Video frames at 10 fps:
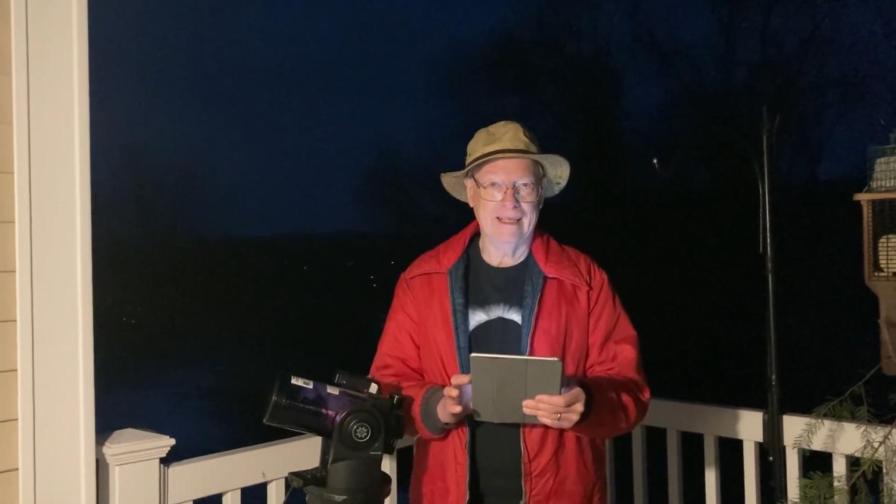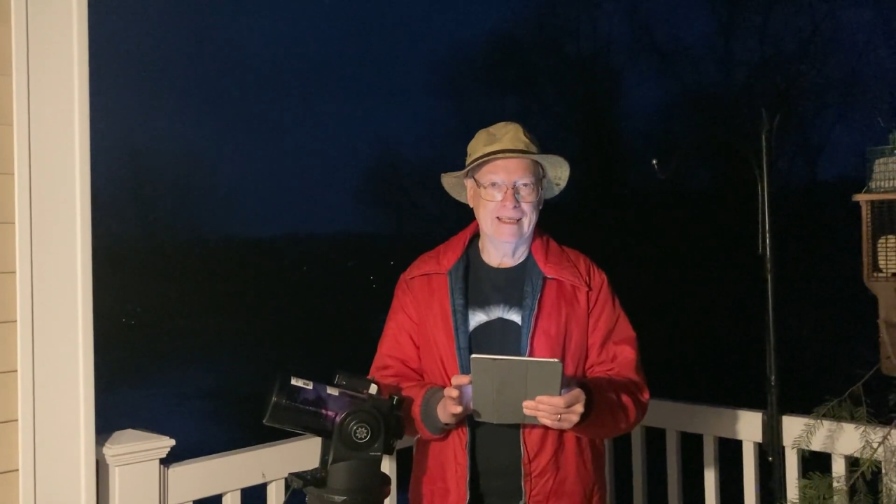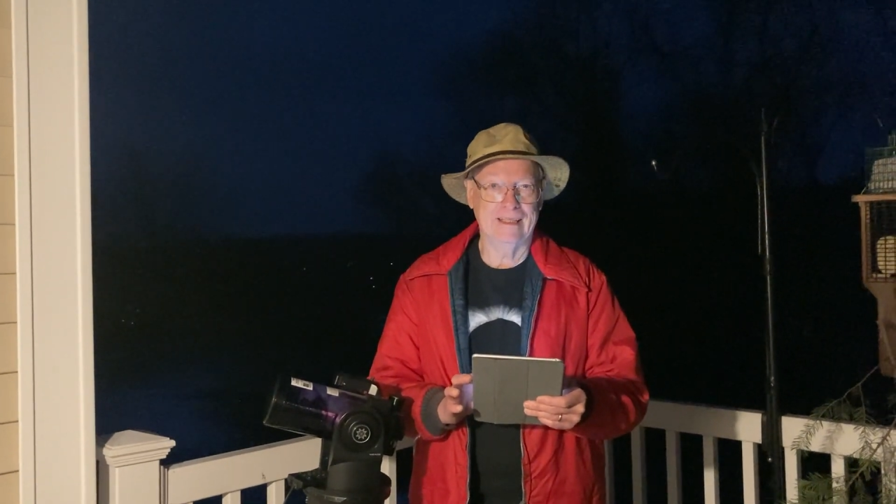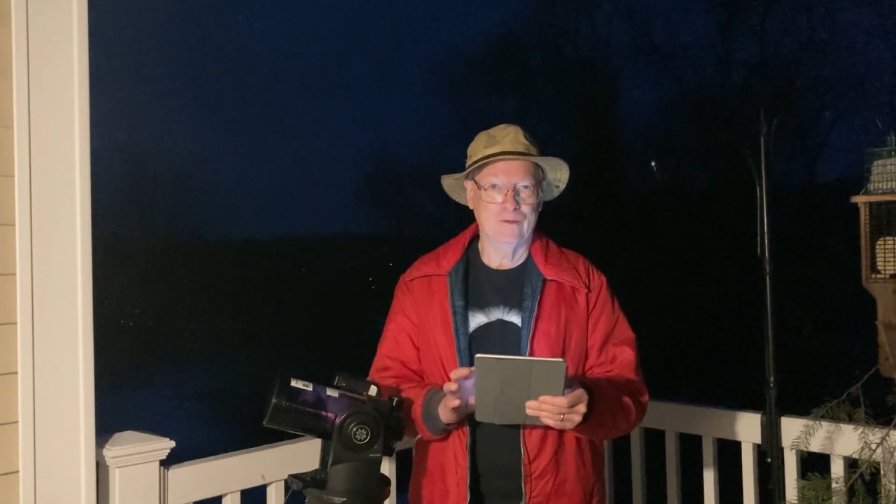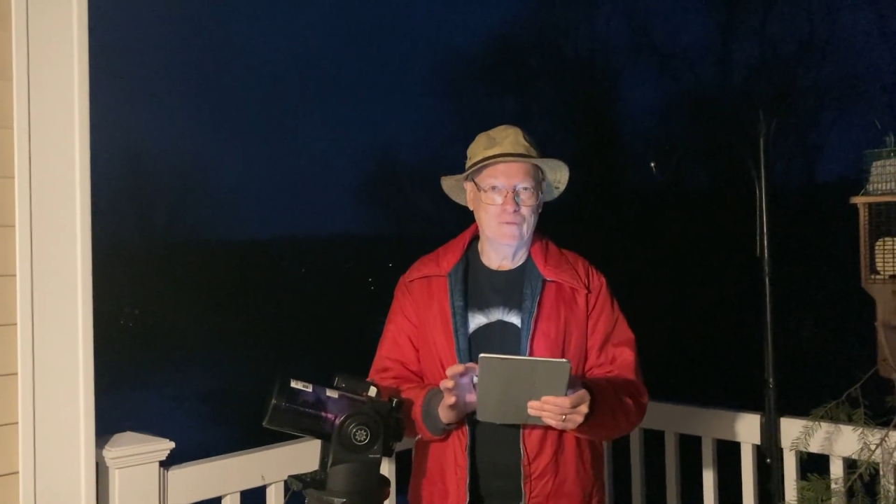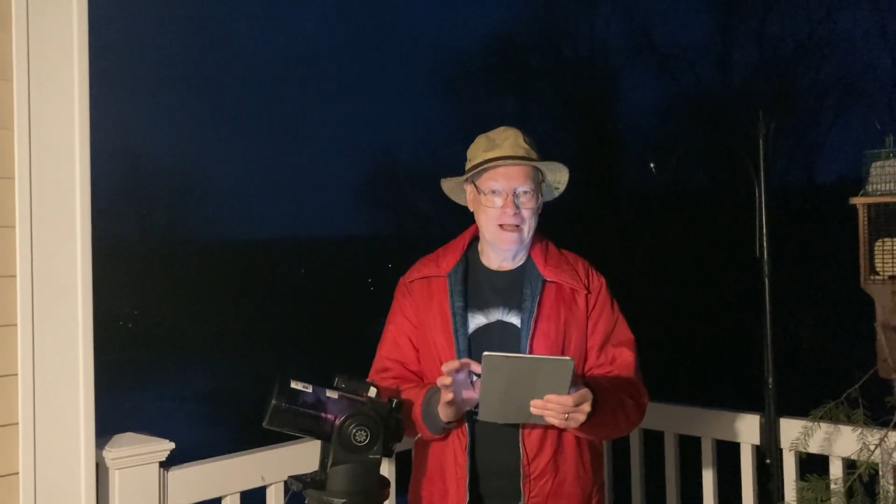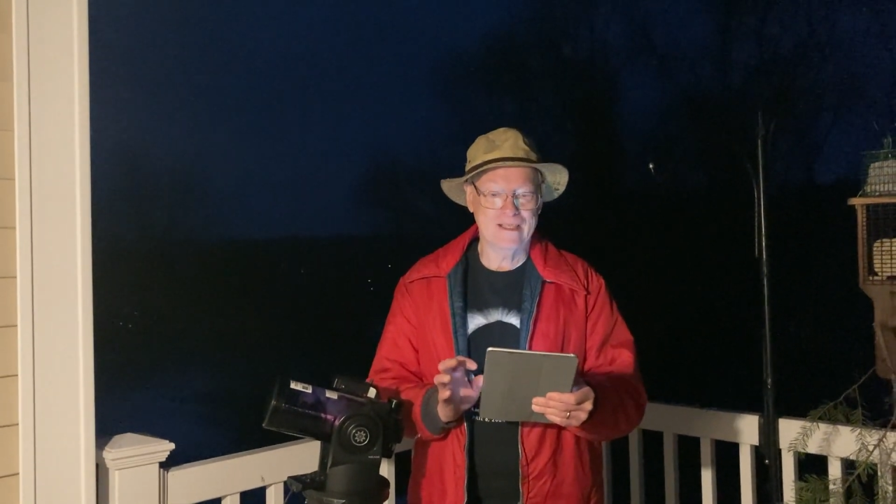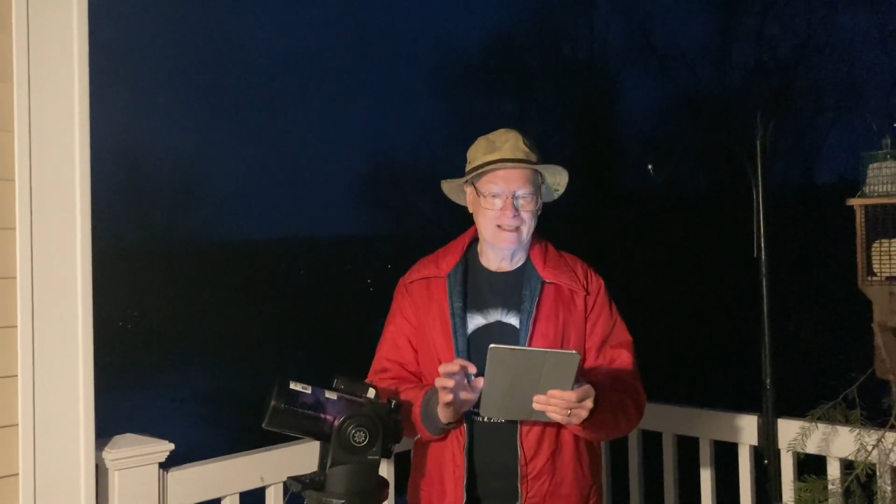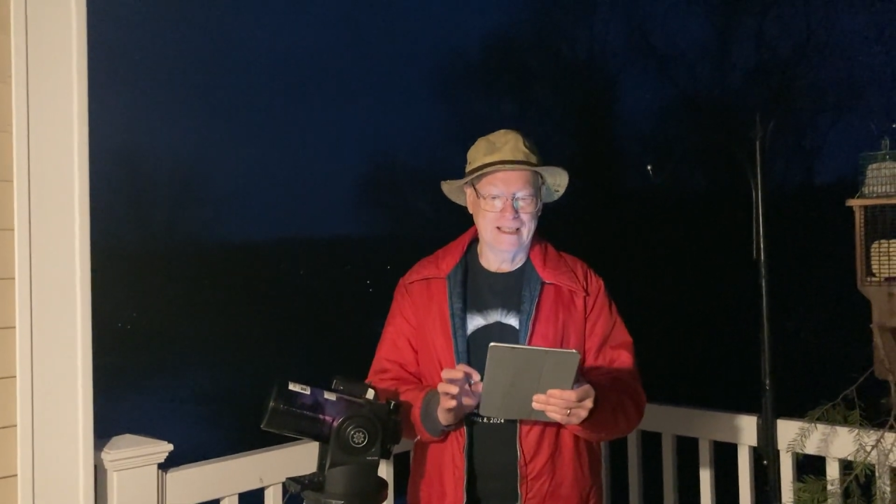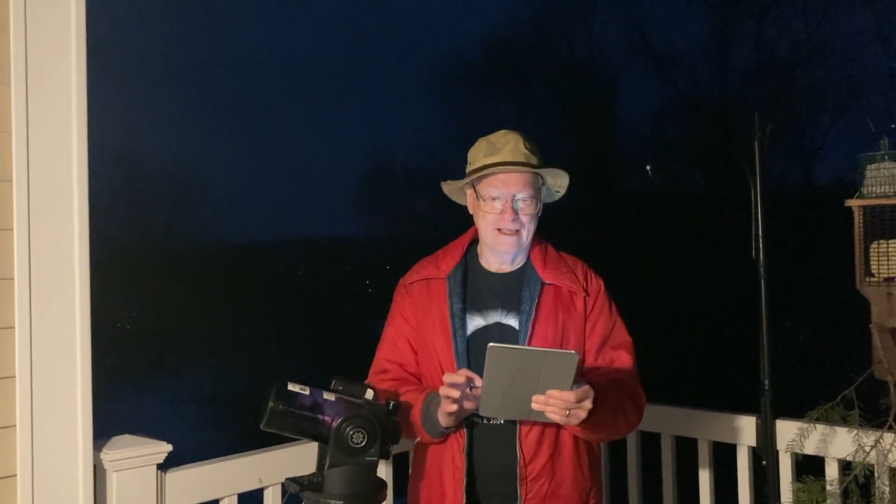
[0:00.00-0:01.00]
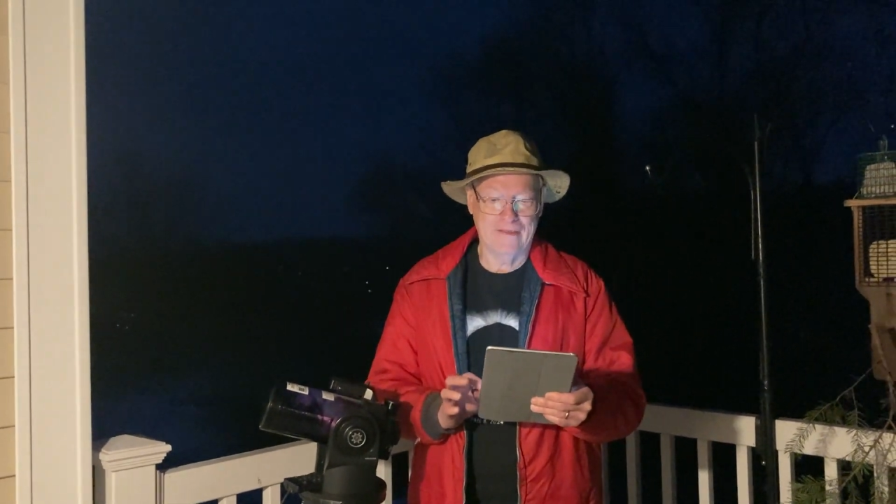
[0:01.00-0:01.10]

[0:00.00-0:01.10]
at Wesley